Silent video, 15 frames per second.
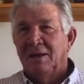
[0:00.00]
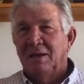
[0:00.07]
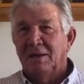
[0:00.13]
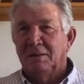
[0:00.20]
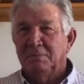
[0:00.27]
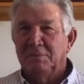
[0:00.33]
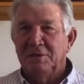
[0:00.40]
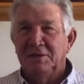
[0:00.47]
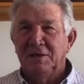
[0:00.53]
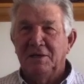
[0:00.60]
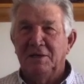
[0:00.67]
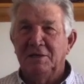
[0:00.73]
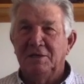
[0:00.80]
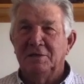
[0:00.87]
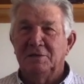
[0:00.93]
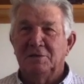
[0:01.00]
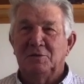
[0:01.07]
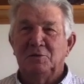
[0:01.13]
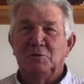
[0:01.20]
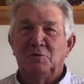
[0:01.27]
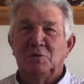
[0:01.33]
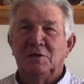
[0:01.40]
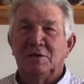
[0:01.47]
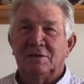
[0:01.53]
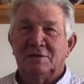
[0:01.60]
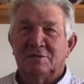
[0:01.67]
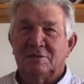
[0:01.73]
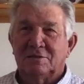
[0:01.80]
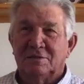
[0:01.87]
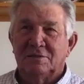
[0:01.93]
I'll be 80 in 2
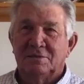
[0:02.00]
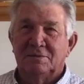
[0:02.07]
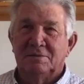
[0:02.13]
weeks.